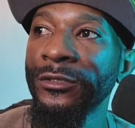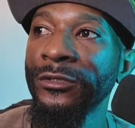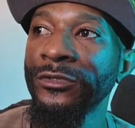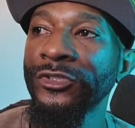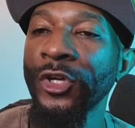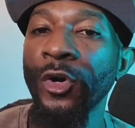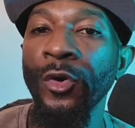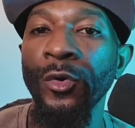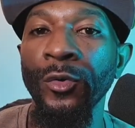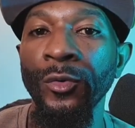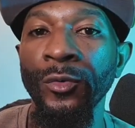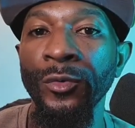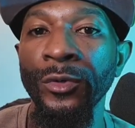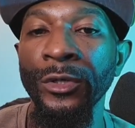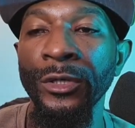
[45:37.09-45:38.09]
So
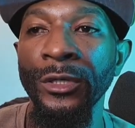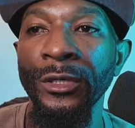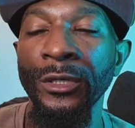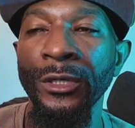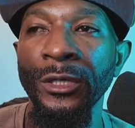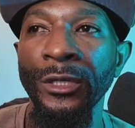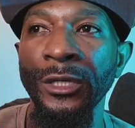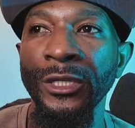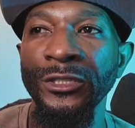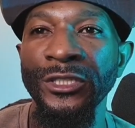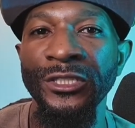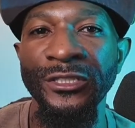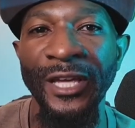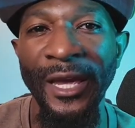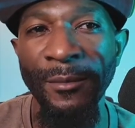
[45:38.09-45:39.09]
it's the
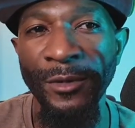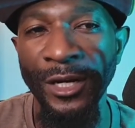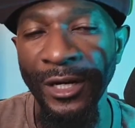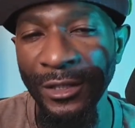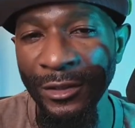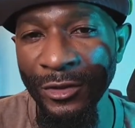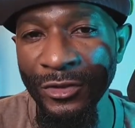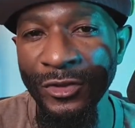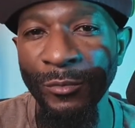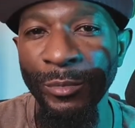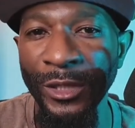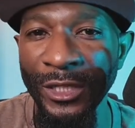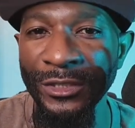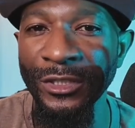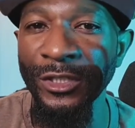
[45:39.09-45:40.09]
same colors
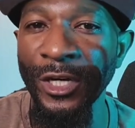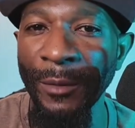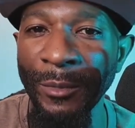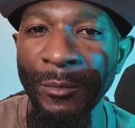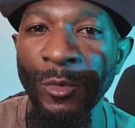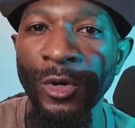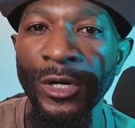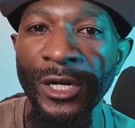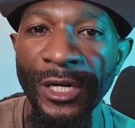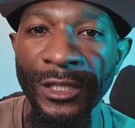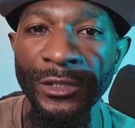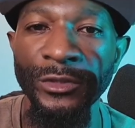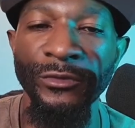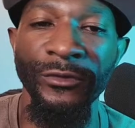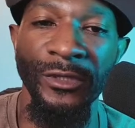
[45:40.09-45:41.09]
plus a couple more
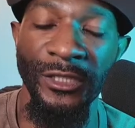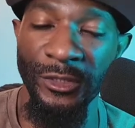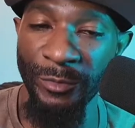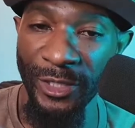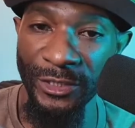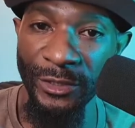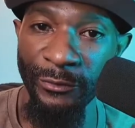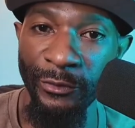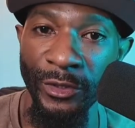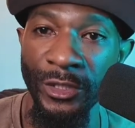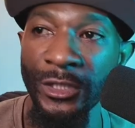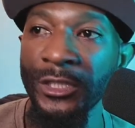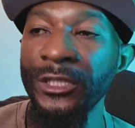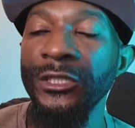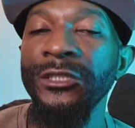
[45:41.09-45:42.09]
colors, especially for the
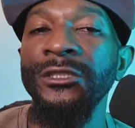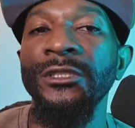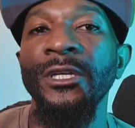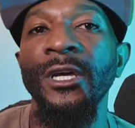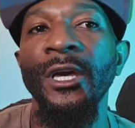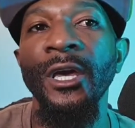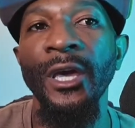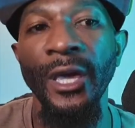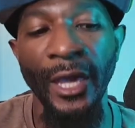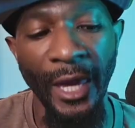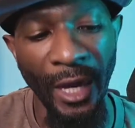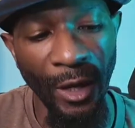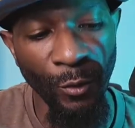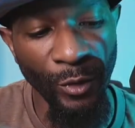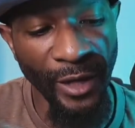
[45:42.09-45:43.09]
hoodies.
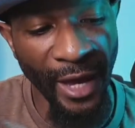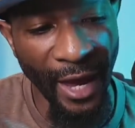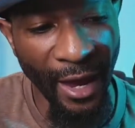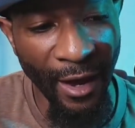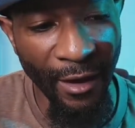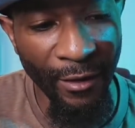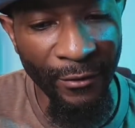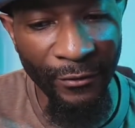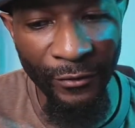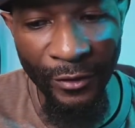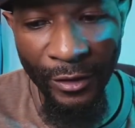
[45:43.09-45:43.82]
And we have